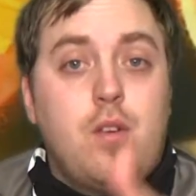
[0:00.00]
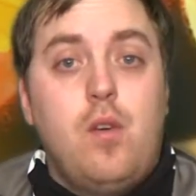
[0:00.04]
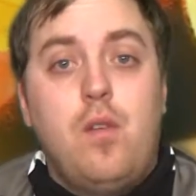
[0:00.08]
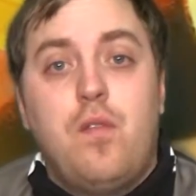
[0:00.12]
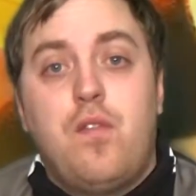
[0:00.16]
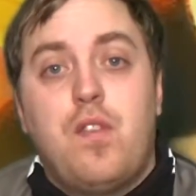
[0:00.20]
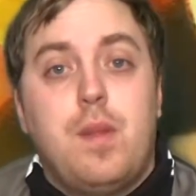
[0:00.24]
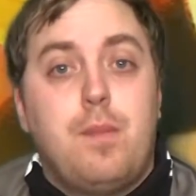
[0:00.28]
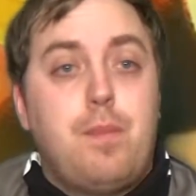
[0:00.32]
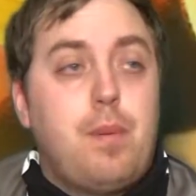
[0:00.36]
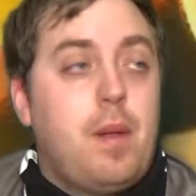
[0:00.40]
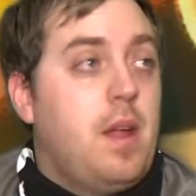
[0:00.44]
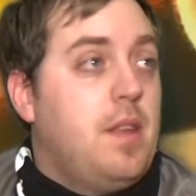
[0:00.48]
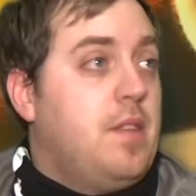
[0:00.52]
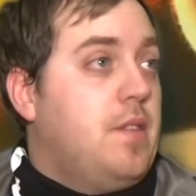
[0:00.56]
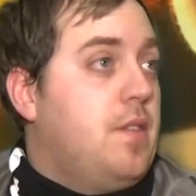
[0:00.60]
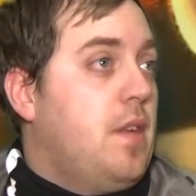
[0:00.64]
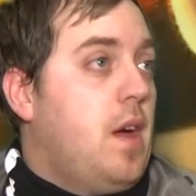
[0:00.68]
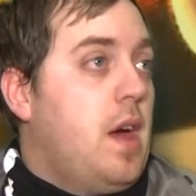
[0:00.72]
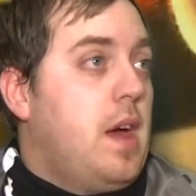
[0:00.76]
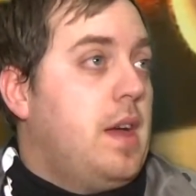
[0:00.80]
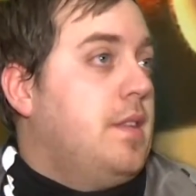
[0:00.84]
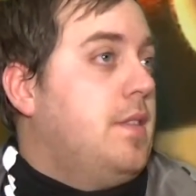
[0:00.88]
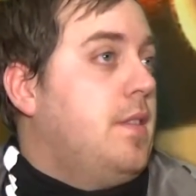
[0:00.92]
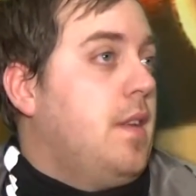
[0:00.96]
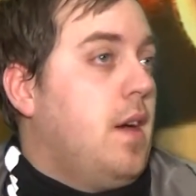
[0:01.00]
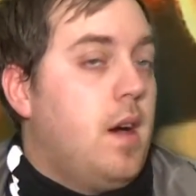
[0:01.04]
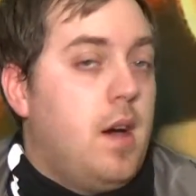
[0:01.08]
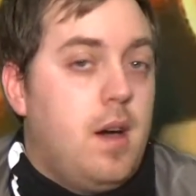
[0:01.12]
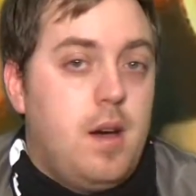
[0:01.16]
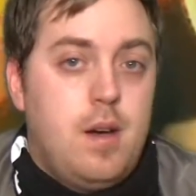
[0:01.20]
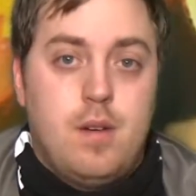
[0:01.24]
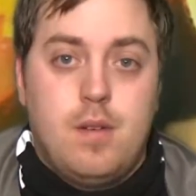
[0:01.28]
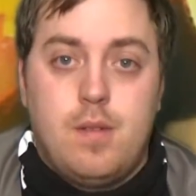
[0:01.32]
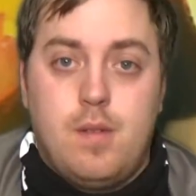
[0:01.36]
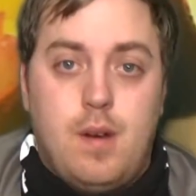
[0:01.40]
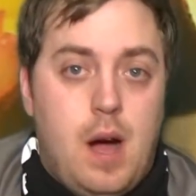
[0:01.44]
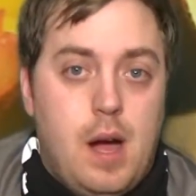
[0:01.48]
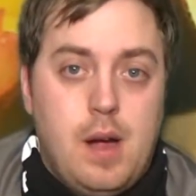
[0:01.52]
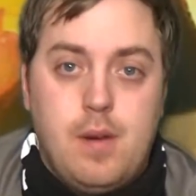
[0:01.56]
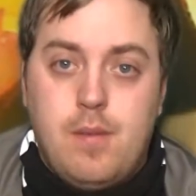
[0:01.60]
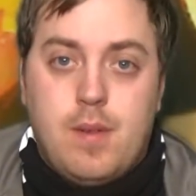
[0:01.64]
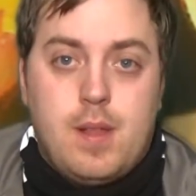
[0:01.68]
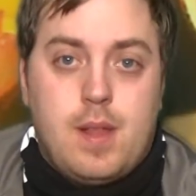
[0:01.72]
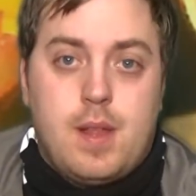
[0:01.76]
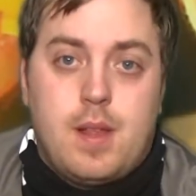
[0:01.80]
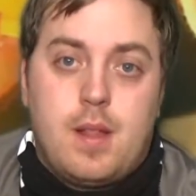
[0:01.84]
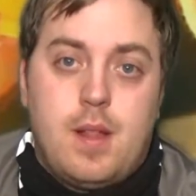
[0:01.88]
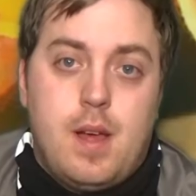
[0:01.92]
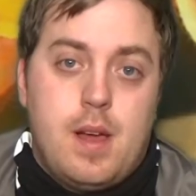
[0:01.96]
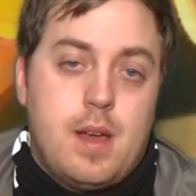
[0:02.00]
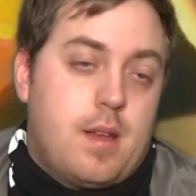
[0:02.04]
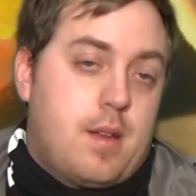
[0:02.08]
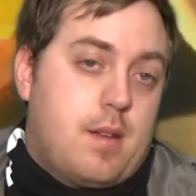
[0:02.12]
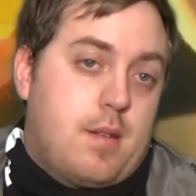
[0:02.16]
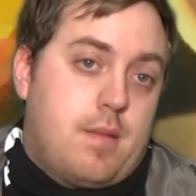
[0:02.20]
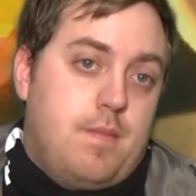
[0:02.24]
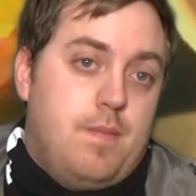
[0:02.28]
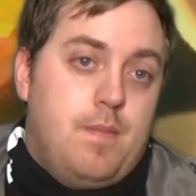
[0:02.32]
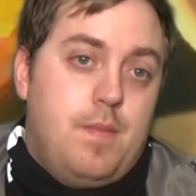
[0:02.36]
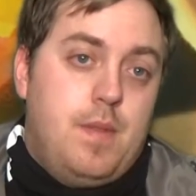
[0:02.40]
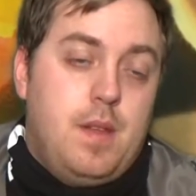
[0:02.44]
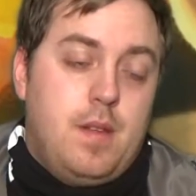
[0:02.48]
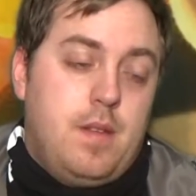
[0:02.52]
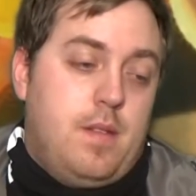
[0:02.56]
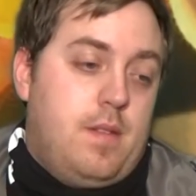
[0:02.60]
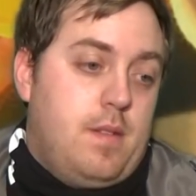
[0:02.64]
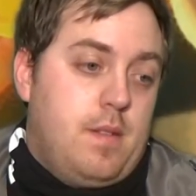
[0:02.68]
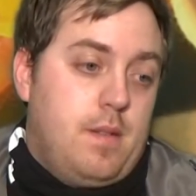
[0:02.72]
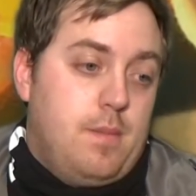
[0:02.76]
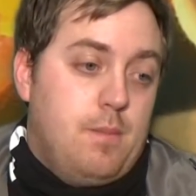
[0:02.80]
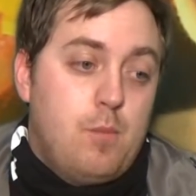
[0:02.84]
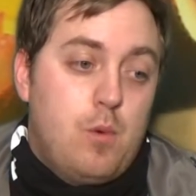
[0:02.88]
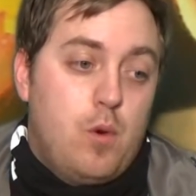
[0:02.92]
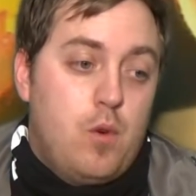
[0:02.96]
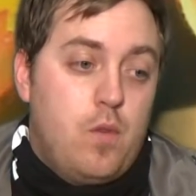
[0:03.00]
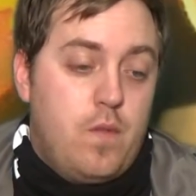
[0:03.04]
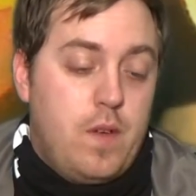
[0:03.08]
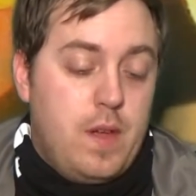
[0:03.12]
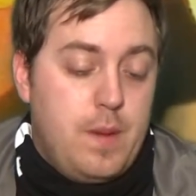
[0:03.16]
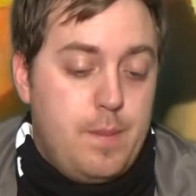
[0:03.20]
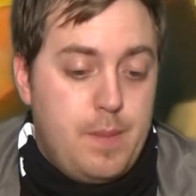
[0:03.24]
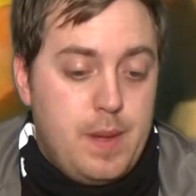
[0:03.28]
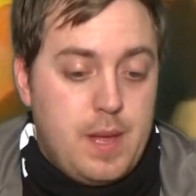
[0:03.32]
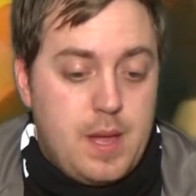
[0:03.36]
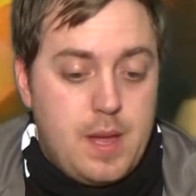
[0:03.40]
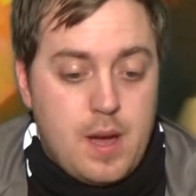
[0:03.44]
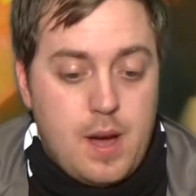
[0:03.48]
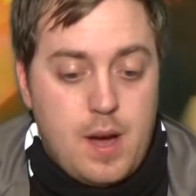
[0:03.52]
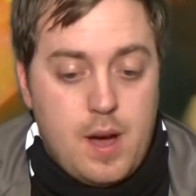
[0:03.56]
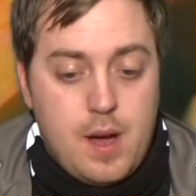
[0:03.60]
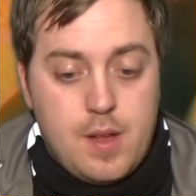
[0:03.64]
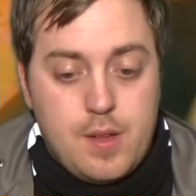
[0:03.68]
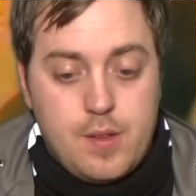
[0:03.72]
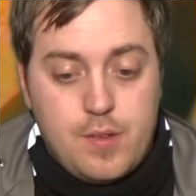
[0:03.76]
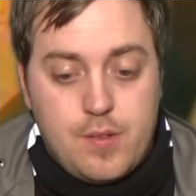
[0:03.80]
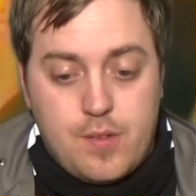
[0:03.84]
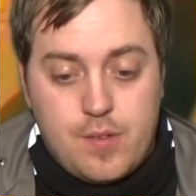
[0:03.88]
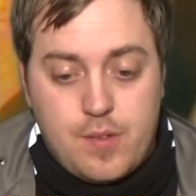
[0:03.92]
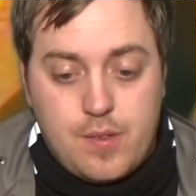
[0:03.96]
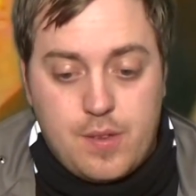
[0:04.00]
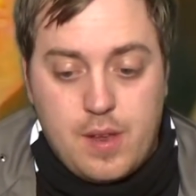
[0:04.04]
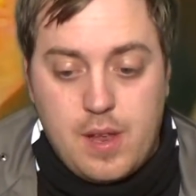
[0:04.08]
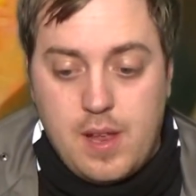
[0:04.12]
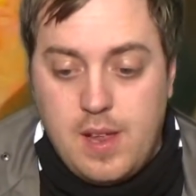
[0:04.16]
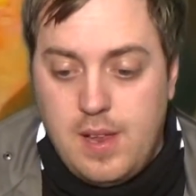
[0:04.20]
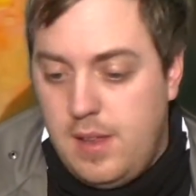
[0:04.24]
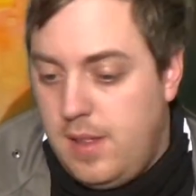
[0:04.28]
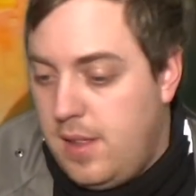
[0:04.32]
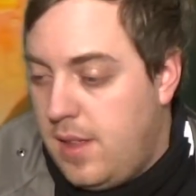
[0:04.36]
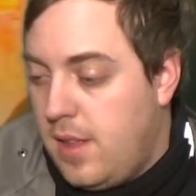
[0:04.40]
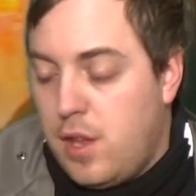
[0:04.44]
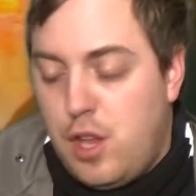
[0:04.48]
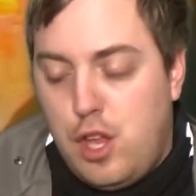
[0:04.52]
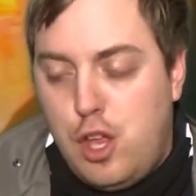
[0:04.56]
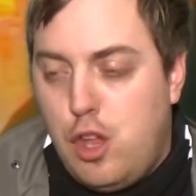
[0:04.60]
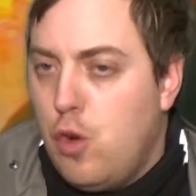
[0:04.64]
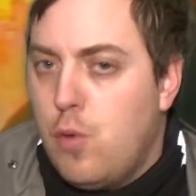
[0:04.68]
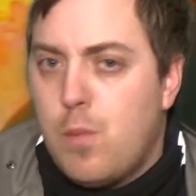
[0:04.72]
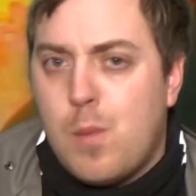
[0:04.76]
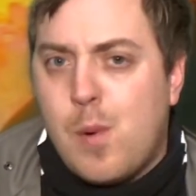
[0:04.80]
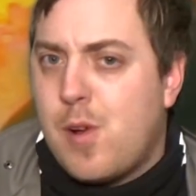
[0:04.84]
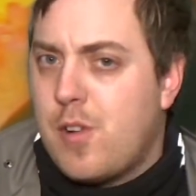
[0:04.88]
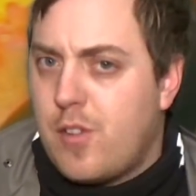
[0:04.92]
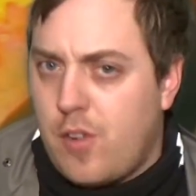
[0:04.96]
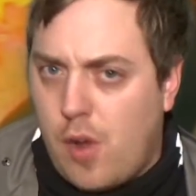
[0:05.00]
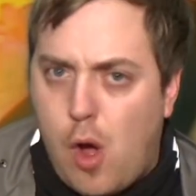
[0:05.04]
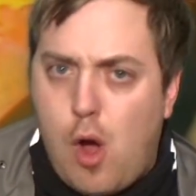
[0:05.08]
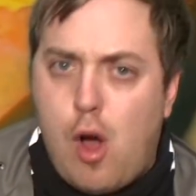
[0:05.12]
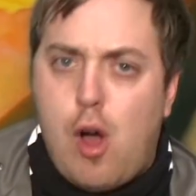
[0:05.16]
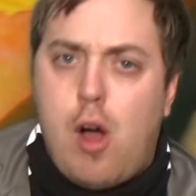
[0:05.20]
go for the plus sides. Uh, I really like this movie because it, the humor is